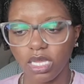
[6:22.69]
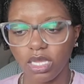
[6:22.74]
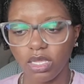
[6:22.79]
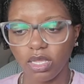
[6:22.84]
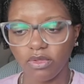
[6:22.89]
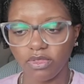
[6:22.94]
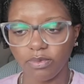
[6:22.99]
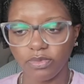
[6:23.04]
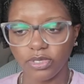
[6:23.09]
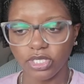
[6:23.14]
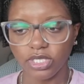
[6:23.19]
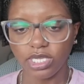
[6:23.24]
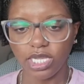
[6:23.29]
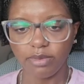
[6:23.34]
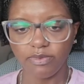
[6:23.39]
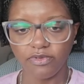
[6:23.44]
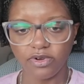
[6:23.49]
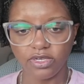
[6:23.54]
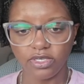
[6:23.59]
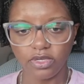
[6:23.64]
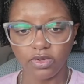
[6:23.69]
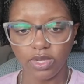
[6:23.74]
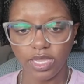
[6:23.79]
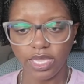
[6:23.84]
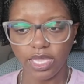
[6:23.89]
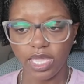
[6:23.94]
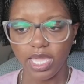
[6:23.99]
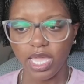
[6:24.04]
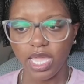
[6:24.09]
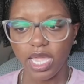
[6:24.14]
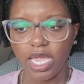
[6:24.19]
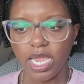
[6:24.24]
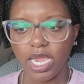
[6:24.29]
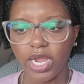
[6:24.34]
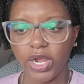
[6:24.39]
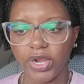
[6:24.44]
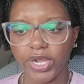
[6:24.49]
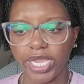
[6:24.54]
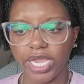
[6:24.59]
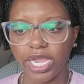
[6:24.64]
You have to push tab first. Okay.
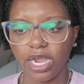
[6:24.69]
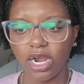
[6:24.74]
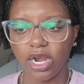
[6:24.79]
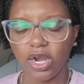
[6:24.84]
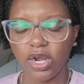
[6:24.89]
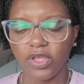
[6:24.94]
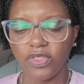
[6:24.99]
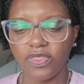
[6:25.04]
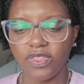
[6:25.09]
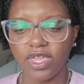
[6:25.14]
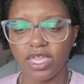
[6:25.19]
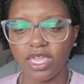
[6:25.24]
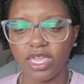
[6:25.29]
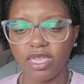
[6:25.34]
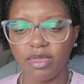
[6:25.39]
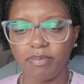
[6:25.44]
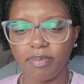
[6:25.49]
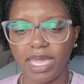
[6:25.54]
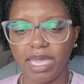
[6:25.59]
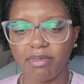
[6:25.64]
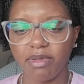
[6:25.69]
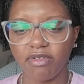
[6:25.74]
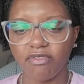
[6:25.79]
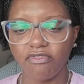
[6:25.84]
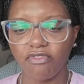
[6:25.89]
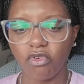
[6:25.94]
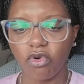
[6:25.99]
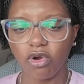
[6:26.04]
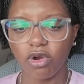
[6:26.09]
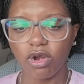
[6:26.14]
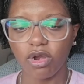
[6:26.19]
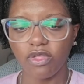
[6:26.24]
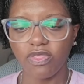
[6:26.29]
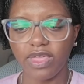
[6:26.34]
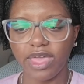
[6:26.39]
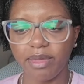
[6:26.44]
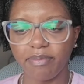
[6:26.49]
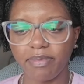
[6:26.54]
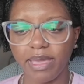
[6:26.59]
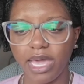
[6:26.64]
Hair care, the payment for
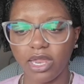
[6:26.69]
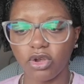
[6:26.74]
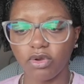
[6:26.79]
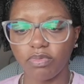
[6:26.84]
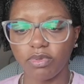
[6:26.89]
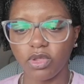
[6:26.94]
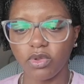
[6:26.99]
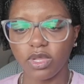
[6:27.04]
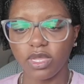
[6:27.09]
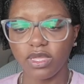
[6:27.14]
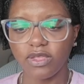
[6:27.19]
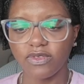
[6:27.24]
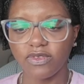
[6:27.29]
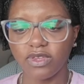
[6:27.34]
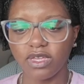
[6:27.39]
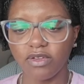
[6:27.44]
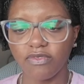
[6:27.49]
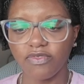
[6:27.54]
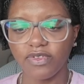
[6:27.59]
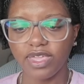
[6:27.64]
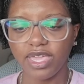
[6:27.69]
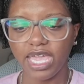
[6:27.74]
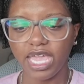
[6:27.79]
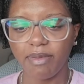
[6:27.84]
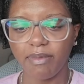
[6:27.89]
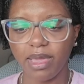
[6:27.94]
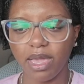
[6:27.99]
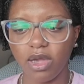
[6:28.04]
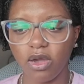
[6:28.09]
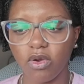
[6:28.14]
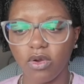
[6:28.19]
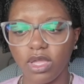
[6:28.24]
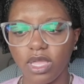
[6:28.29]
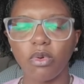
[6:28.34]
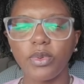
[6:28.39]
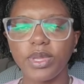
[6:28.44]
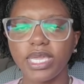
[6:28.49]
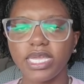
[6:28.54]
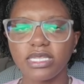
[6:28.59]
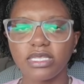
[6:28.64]
that Pattern Beauty stuff came out. And
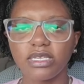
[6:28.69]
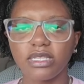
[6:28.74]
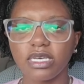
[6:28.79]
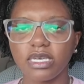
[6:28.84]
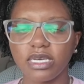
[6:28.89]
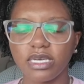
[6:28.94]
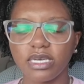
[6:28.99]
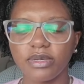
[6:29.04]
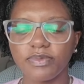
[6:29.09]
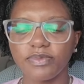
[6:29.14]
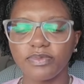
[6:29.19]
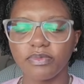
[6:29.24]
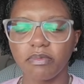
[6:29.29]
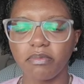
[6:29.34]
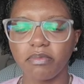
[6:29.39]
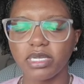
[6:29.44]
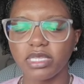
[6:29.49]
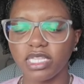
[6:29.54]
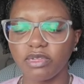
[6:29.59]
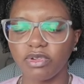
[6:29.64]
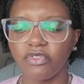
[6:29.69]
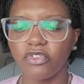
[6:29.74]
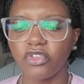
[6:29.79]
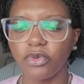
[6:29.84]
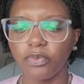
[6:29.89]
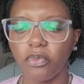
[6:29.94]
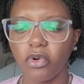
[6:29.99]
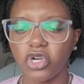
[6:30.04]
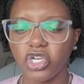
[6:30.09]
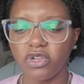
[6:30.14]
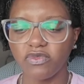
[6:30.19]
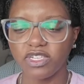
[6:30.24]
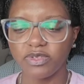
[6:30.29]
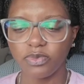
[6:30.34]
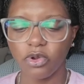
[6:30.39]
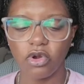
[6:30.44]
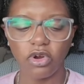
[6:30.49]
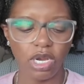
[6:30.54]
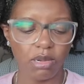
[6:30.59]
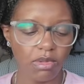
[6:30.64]
when we get to the monthly review portion of this
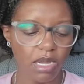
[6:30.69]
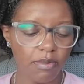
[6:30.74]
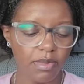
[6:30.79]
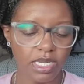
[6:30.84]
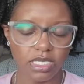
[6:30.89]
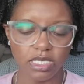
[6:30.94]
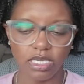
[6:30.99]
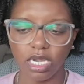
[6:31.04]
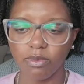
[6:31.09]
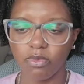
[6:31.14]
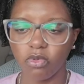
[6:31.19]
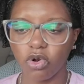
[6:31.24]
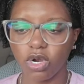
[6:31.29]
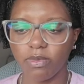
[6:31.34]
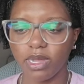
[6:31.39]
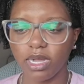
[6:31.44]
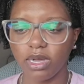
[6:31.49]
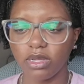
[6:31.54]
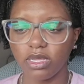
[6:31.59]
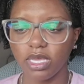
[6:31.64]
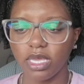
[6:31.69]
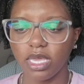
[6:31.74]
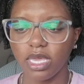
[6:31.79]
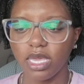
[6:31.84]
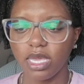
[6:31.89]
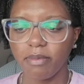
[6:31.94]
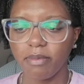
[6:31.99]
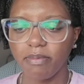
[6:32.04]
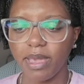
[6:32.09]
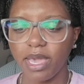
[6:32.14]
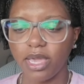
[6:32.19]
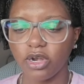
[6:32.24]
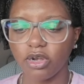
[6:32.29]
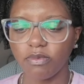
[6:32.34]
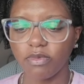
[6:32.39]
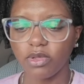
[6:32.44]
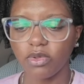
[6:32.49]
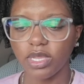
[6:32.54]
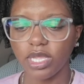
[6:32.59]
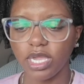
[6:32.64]
program, I'm going to talk more about
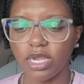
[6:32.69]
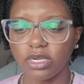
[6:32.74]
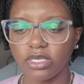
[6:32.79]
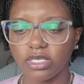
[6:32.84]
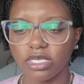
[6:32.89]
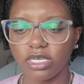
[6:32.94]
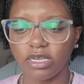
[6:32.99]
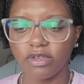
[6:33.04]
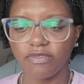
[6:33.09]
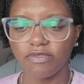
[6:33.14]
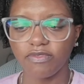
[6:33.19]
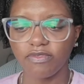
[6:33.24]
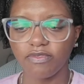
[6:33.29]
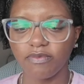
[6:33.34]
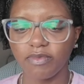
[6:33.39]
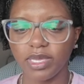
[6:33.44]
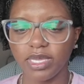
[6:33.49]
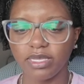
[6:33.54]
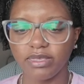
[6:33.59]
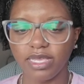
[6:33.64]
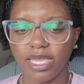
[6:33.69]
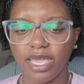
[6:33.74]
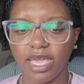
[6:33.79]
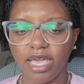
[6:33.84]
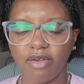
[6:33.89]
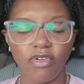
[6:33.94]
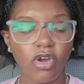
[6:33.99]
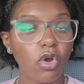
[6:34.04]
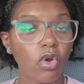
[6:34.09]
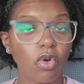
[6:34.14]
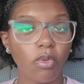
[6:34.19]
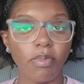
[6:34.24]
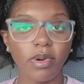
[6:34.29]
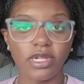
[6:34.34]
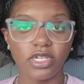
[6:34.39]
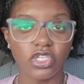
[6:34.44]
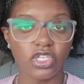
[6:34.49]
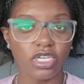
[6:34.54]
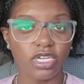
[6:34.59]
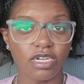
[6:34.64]
Pattern Beauty hair stuff because I have a whole
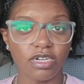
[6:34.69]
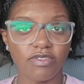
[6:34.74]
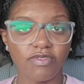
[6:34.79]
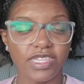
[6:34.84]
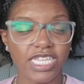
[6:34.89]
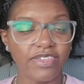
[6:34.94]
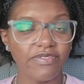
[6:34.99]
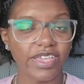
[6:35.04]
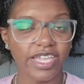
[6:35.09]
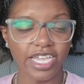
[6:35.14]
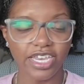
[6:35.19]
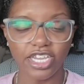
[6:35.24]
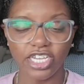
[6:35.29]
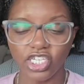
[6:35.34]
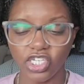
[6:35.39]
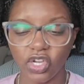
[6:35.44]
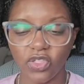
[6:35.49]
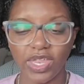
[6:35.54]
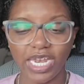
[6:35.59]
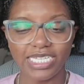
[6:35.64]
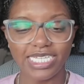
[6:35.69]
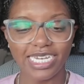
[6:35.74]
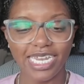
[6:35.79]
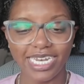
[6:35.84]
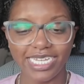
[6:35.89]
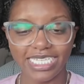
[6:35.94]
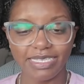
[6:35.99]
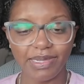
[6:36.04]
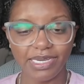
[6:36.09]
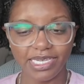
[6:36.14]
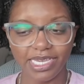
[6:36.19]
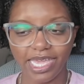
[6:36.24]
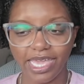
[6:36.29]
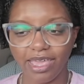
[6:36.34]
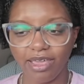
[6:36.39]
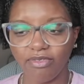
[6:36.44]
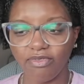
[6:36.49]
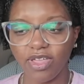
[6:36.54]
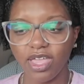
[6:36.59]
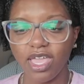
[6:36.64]
bunch of leave-in conditioner that I did not expect to
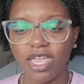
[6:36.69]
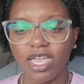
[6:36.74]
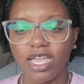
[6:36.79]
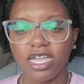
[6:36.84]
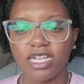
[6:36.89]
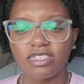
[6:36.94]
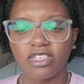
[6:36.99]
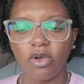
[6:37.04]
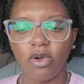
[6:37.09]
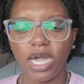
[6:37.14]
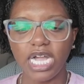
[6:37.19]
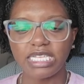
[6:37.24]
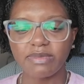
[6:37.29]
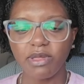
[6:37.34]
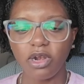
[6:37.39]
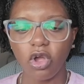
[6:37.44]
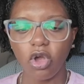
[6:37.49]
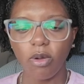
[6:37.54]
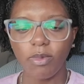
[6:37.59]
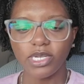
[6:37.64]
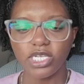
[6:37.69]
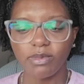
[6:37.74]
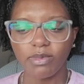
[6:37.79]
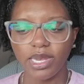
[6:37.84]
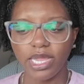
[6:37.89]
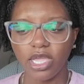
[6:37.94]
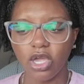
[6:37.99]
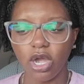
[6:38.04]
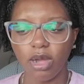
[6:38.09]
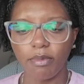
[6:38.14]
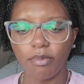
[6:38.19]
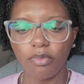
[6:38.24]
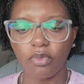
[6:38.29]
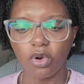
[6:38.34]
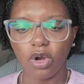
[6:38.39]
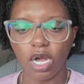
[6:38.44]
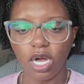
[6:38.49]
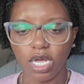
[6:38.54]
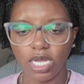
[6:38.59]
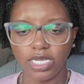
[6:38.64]
have. So I spent a whole bunch of money on
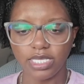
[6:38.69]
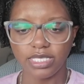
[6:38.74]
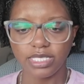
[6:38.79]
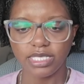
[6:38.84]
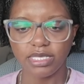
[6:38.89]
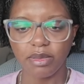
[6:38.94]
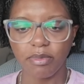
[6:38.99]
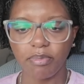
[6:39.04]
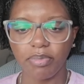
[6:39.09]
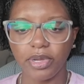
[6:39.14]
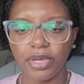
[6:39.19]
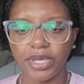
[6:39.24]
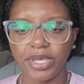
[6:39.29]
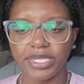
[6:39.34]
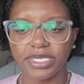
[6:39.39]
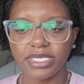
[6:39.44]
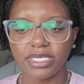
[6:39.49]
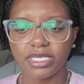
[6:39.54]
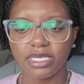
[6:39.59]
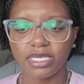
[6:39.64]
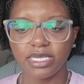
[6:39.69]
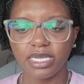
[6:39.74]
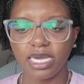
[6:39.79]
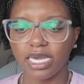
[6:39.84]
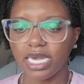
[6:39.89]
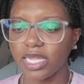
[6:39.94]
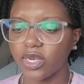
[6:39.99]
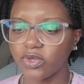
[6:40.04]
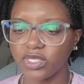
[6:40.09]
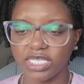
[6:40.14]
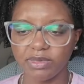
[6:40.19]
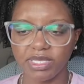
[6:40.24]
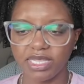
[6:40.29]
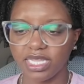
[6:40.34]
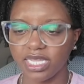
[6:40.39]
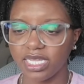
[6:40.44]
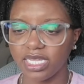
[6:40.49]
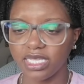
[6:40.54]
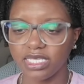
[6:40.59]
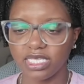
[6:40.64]
bras, but I know some of
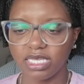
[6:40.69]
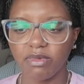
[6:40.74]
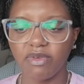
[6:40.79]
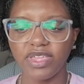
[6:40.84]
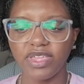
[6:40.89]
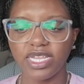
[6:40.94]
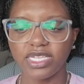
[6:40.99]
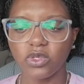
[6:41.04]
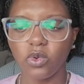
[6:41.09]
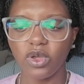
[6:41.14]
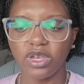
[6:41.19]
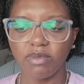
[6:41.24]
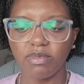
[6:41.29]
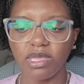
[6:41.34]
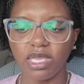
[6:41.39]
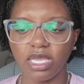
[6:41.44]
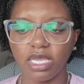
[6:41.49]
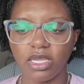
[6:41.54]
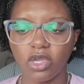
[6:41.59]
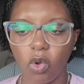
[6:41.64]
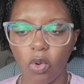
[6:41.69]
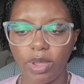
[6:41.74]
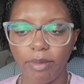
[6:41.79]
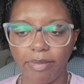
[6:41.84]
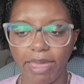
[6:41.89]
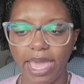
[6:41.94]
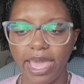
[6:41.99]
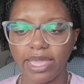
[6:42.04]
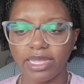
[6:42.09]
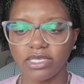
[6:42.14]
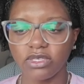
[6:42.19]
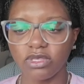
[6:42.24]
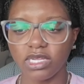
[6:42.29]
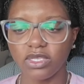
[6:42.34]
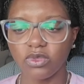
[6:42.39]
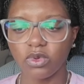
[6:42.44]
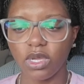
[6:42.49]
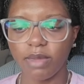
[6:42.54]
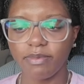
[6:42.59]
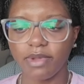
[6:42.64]
it is going to be going back. So
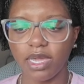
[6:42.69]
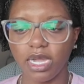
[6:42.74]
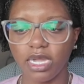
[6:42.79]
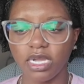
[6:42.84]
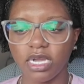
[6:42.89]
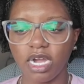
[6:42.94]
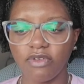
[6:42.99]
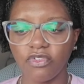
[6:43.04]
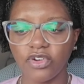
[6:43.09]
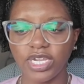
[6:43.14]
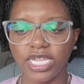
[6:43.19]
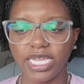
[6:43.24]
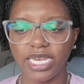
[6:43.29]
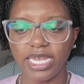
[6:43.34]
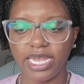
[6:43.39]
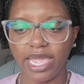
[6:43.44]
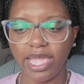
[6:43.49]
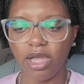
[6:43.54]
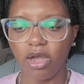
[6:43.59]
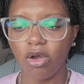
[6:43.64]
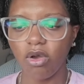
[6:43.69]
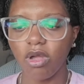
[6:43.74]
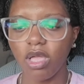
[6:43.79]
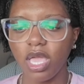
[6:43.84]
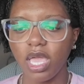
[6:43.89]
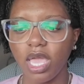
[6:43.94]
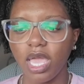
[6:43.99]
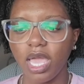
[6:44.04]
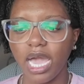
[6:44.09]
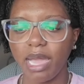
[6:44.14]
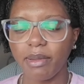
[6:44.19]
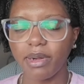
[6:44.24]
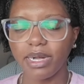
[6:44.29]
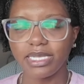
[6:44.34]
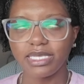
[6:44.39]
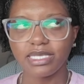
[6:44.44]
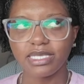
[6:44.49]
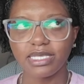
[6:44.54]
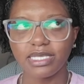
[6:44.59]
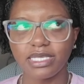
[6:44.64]
that's why I'm not covering it now. I
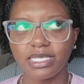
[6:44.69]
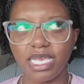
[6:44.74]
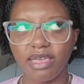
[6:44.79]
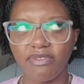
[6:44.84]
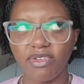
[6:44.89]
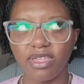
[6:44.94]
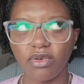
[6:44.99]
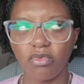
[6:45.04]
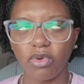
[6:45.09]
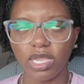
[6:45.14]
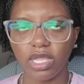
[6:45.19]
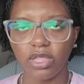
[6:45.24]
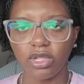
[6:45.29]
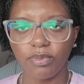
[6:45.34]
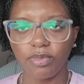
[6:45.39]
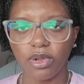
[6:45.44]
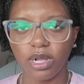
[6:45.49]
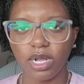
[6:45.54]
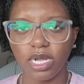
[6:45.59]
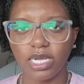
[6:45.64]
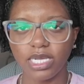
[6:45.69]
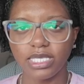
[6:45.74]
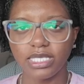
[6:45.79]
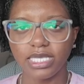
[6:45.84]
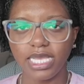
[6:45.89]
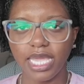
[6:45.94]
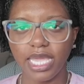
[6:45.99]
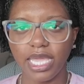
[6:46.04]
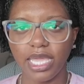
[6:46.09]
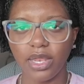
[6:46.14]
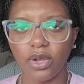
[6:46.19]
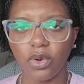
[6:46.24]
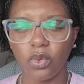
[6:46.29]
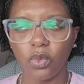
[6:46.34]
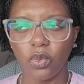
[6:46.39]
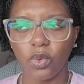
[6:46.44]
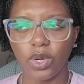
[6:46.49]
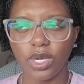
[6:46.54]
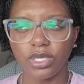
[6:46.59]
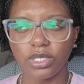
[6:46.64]
bought 7 regular bras and
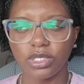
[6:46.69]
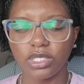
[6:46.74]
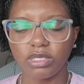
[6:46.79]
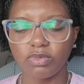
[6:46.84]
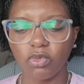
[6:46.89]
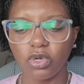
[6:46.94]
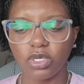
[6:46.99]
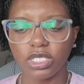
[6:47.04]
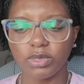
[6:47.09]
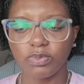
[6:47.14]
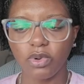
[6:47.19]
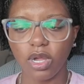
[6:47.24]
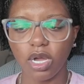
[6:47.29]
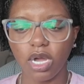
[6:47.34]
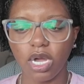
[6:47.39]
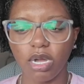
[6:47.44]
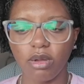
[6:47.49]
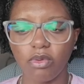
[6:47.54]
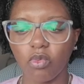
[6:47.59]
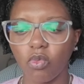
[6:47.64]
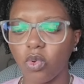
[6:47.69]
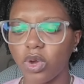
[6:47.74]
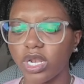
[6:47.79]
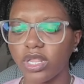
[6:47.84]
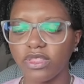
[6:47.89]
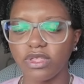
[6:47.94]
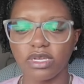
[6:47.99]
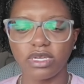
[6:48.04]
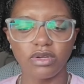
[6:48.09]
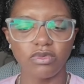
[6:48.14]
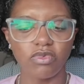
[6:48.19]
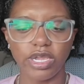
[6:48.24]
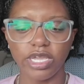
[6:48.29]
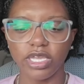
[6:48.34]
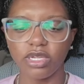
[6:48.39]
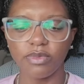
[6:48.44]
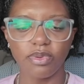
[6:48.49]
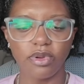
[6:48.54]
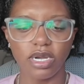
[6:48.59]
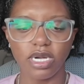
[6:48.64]
1 sports bra. One of the
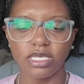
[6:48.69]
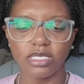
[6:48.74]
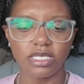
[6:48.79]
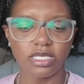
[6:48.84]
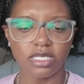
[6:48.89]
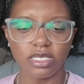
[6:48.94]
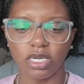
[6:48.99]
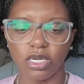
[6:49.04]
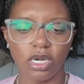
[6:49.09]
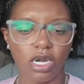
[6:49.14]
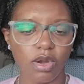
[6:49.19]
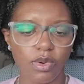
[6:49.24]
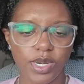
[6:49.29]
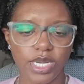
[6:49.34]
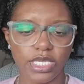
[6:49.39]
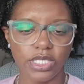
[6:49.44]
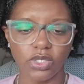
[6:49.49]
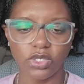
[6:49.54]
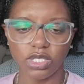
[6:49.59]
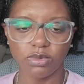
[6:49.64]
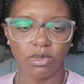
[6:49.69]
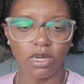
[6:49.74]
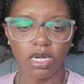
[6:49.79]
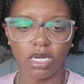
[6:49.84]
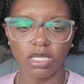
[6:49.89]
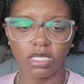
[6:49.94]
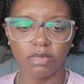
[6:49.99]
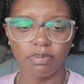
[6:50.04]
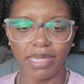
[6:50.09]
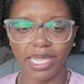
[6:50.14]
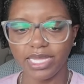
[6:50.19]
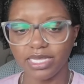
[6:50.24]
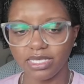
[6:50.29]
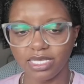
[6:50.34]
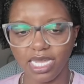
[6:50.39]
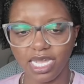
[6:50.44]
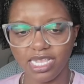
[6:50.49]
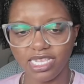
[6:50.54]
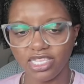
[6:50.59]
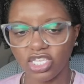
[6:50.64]
regular bras is already too small. The band
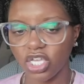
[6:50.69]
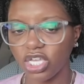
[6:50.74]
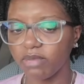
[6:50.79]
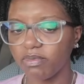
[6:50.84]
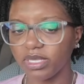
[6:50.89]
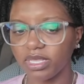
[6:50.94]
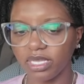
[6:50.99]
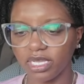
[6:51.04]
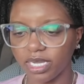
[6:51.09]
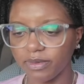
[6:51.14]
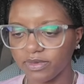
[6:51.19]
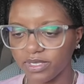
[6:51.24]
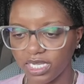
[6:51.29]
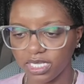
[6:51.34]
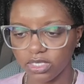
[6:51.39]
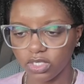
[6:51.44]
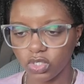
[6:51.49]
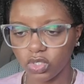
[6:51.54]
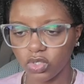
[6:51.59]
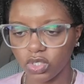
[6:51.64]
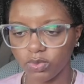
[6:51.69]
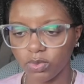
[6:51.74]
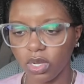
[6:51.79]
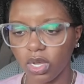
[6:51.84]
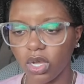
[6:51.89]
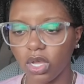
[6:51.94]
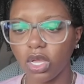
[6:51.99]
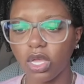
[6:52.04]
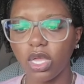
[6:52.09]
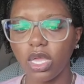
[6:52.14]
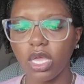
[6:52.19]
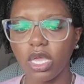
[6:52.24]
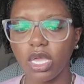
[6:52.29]
size is good, but the cup size is too small.